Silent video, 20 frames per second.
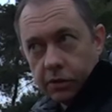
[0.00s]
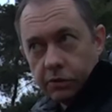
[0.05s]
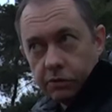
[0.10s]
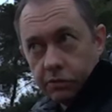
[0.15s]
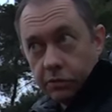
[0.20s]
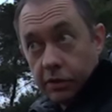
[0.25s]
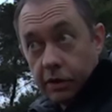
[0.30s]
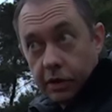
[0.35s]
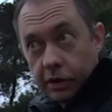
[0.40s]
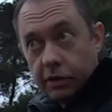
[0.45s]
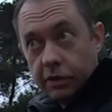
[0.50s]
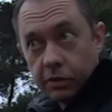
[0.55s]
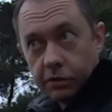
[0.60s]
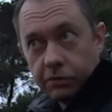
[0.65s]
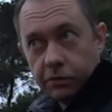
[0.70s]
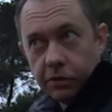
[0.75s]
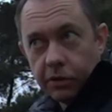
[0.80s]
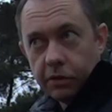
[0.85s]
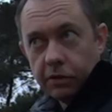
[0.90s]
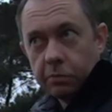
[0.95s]
really good
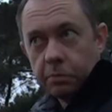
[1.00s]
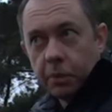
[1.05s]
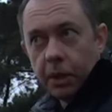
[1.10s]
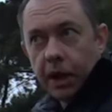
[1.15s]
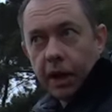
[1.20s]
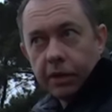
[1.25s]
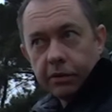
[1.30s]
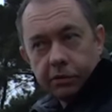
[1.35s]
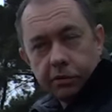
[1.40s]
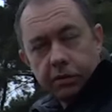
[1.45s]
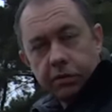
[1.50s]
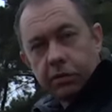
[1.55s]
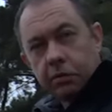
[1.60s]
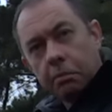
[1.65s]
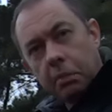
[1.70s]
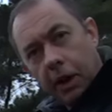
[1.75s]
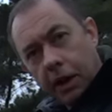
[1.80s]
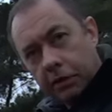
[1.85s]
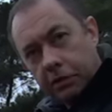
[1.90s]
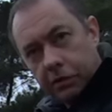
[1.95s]
for these bags because the
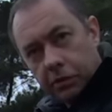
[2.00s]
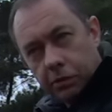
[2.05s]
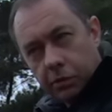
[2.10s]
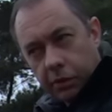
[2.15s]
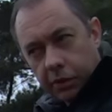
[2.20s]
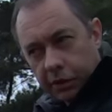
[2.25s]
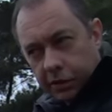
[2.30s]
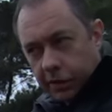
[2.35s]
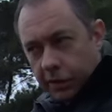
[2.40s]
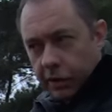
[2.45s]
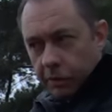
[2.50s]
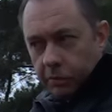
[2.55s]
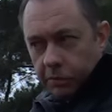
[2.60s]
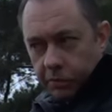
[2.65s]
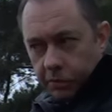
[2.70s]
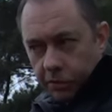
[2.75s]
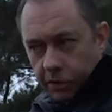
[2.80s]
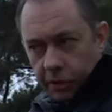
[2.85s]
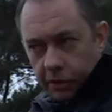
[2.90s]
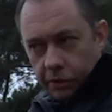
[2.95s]
bags are quite deep so
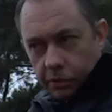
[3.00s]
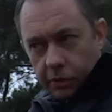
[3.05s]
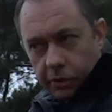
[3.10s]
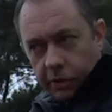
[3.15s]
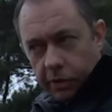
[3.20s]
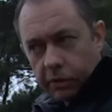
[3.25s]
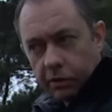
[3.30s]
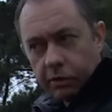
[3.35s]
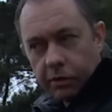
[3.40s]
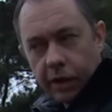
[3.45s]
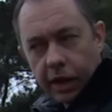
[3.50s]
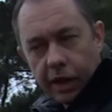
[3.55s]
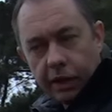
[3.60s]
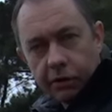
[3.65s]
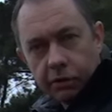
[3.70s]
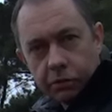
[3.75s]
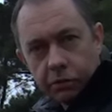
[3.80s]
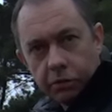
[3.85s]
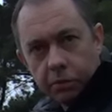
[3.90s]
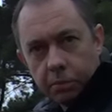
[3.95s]
you need quite a long
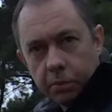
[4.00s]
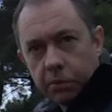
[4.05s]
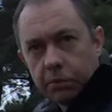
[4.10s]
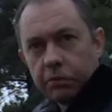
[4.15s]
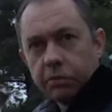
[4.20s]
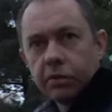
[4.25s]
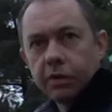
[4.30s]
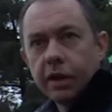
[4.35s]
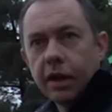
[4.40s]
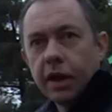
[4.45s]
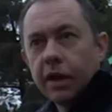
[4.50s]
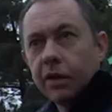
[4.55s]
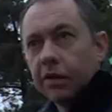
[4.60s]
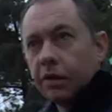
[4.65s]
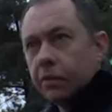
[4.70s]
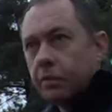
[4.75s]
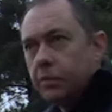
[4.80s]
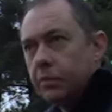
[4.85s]
handled spoon to get in them